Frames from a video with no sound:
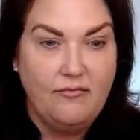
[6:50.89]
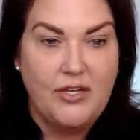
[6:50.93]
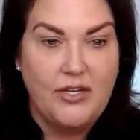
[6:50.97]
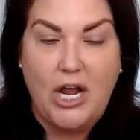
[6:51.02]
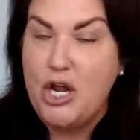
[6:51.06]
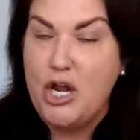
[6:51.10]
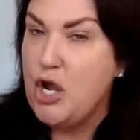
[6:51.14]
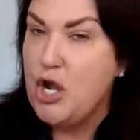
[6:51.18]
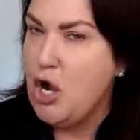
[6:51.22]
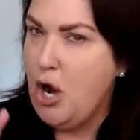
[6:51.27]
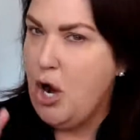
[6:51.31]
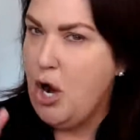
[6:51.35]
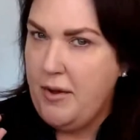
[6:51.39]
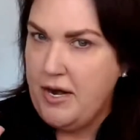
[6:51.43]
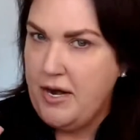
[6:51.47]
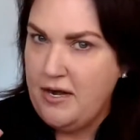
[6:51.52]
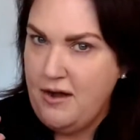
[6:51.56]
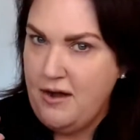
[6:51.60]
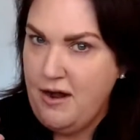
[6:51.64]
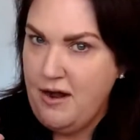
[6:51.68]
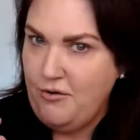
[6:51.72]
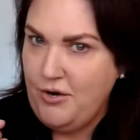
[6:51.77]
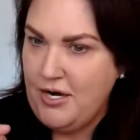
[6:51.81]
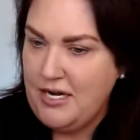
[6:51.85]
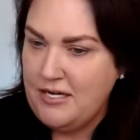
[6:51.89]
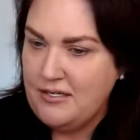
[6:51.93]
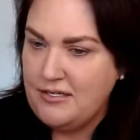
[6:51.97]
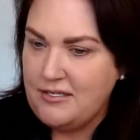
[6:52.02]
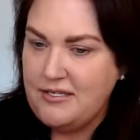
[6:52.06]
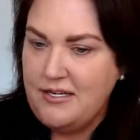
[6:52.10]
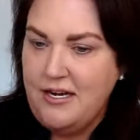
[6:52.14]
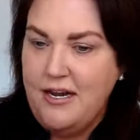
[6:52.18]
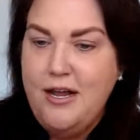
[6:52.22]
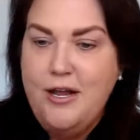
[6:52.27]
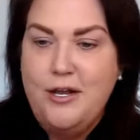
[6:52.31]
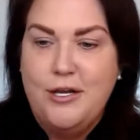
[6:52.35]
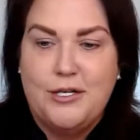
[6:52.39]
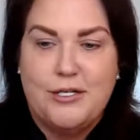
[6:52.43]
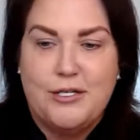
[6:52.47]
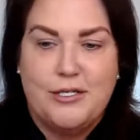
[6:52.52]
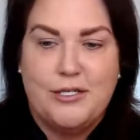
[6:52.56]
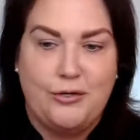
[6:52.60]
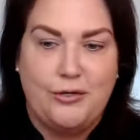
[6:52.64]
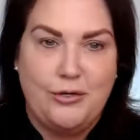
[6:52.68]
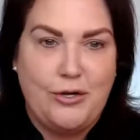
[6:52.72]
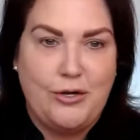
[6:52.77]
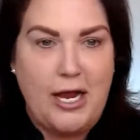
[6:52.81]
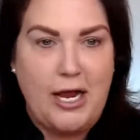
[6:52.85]
Nobody noticed. So
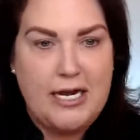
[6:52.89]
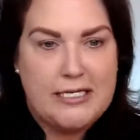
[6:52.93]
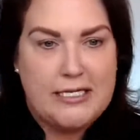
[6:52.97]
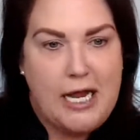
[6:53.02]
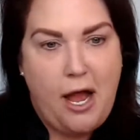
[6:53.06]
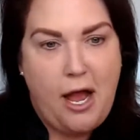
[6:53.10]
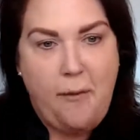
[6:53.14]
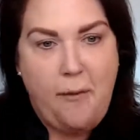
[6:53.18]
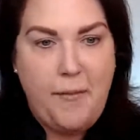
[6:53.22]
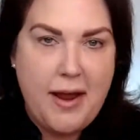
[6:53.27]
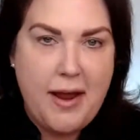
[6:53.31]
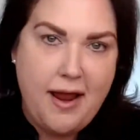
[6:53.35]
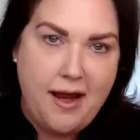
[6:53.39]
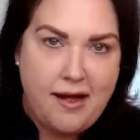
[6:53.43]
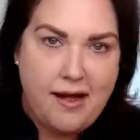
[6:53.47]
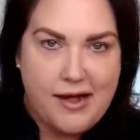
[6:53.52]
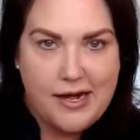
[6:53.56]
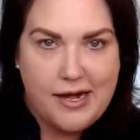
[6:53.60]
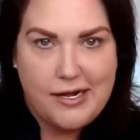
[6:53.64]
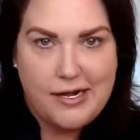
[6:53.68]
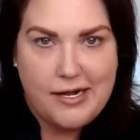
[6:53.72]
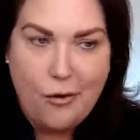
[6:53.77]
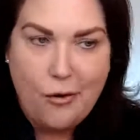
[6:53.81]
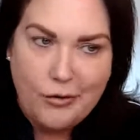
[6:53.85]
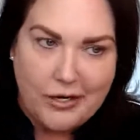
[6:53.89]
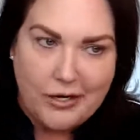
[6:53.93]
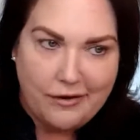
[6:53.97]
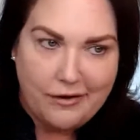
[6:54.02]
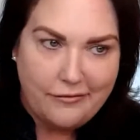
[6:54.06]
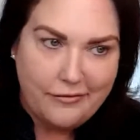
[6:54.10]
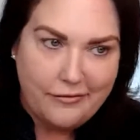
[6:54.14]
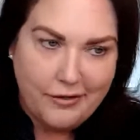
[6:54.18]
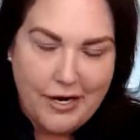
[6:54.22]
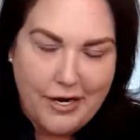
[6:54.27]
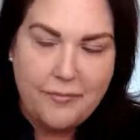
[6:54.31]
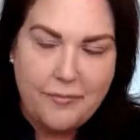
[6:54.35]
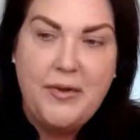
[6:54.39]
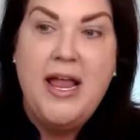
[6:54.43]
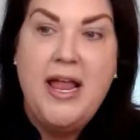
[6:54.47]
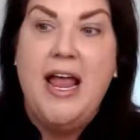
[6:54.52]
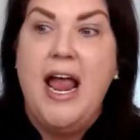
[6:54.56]
you can't tell me it don't cover up.